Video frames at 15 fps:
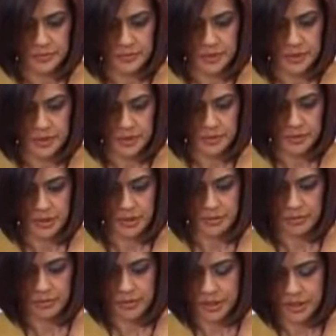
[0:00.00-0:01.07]
Looks a bit
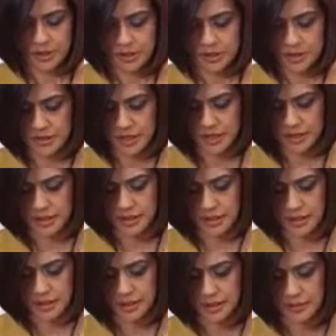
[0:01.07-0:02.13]
much right
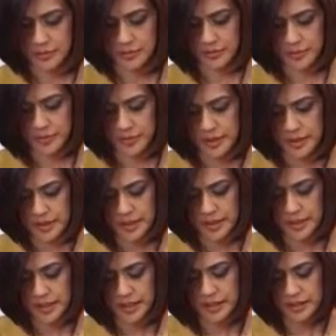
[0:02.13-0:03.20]
there.
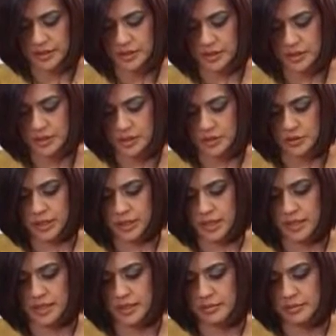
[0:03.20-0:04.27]
And just go
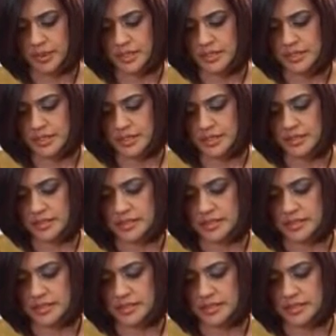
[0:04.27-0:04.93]
ahead and mix it.